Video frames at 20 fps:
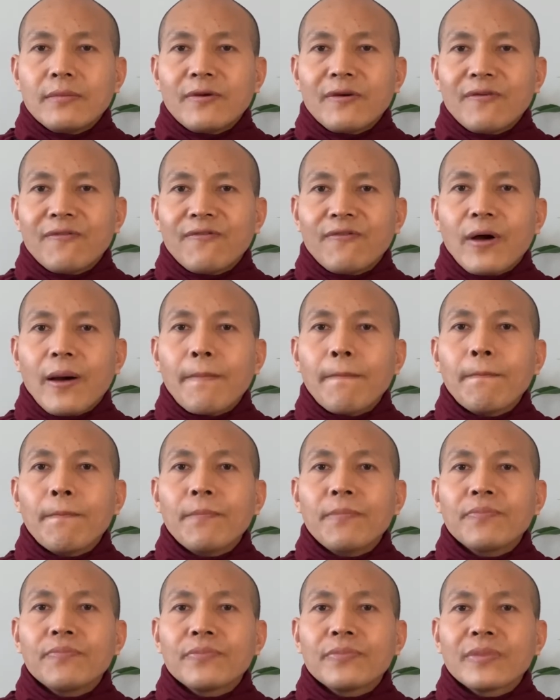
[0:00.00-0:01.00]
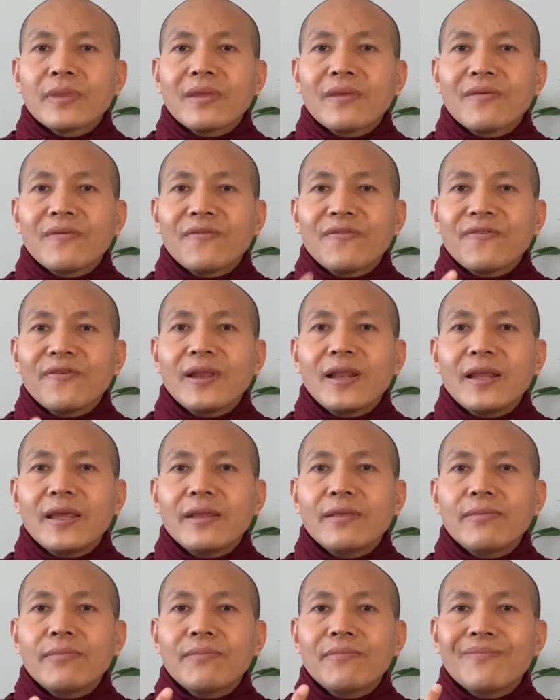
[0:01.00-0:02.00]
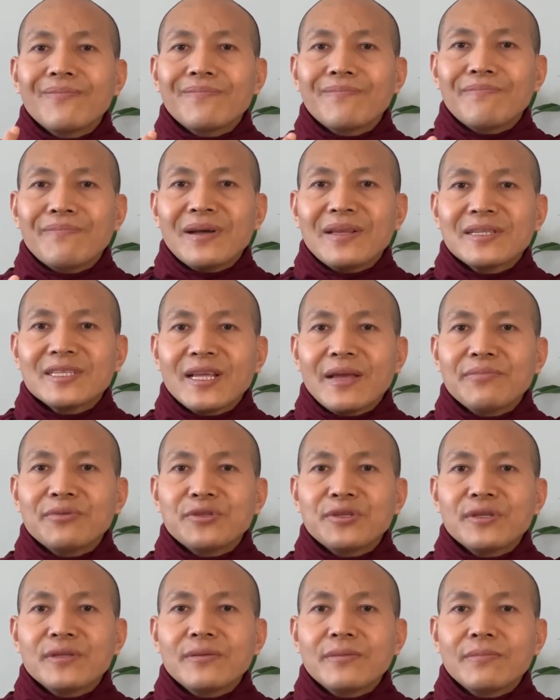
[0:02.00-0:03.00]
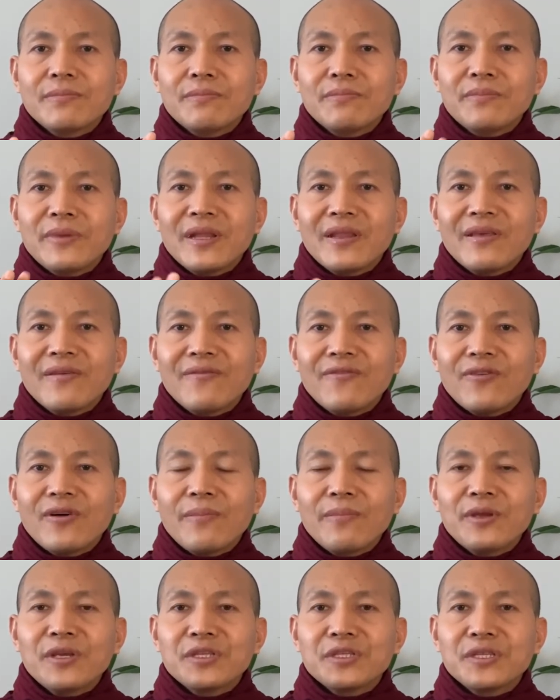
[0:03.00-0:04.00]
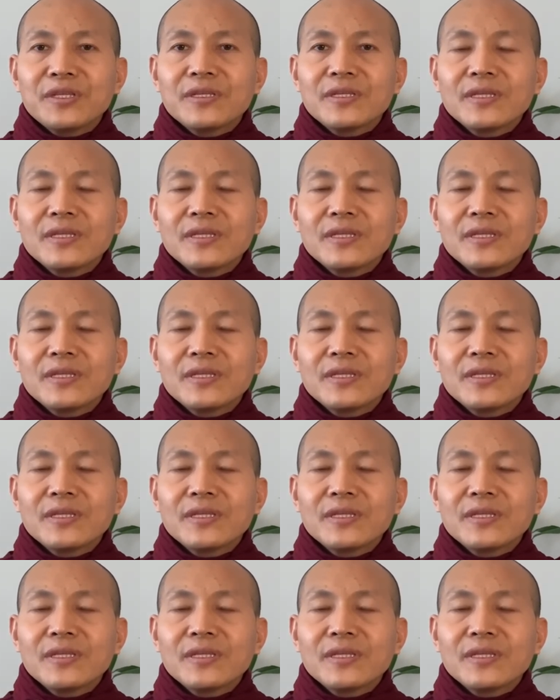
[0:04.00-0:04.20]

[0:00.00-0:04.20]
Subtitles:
Form, feeling, perception, mental formation,